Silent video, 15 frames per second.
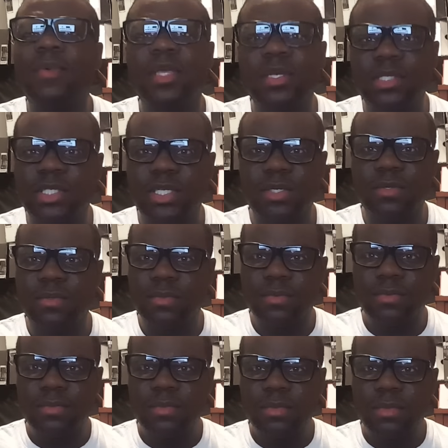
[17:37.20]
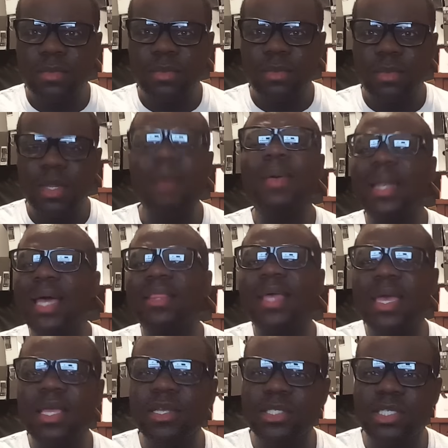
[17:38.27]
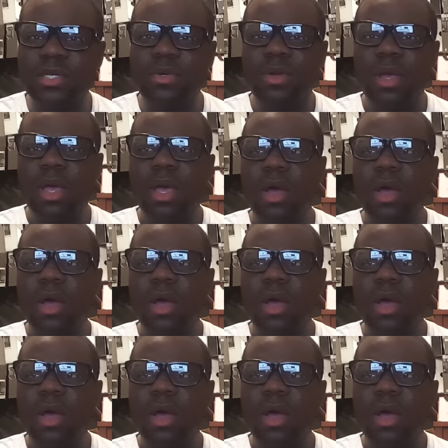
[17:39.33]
we used to. I mean, like they used to.